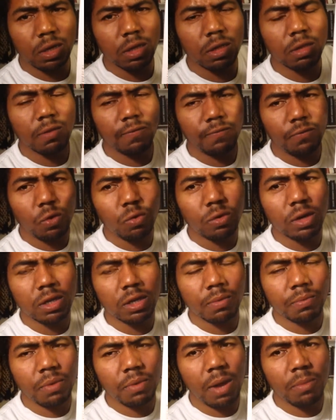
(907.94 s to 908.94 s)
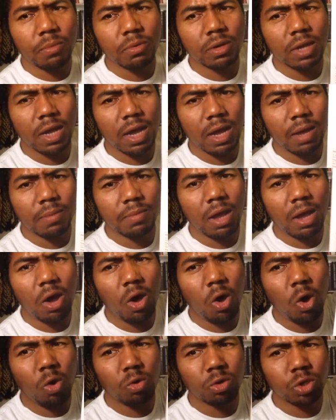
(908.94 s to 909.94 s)
This is the food at the proper time that
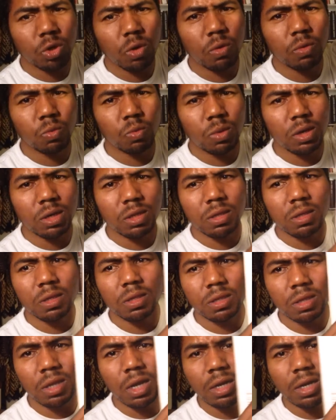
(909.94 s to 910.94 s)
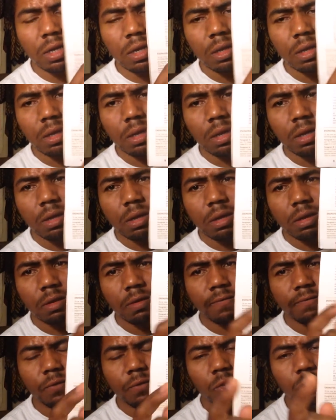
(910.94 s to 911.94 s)
all Jehovah's Witnesses study.
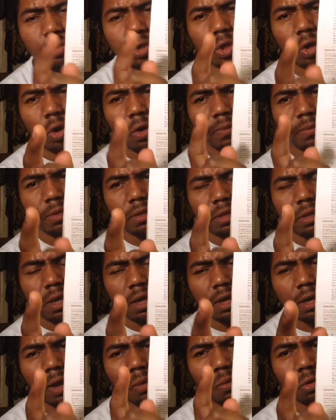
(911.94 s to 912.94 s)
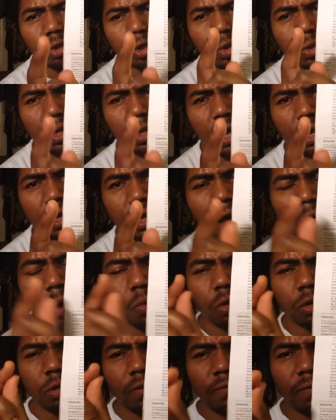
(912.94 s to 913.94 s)
The food Jehovah said, I want
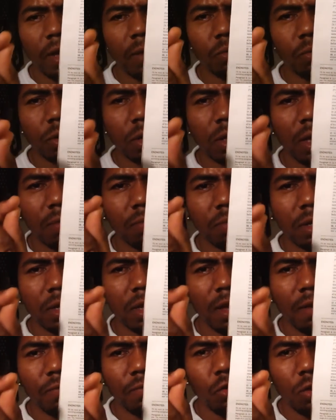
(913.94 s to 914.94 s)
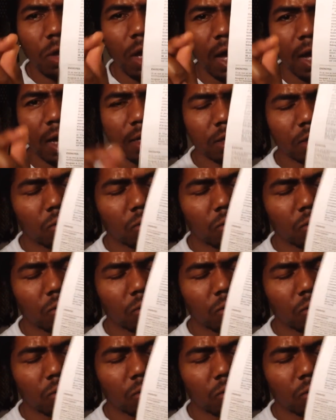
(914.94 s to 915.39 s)
the faithful slave to give you guys,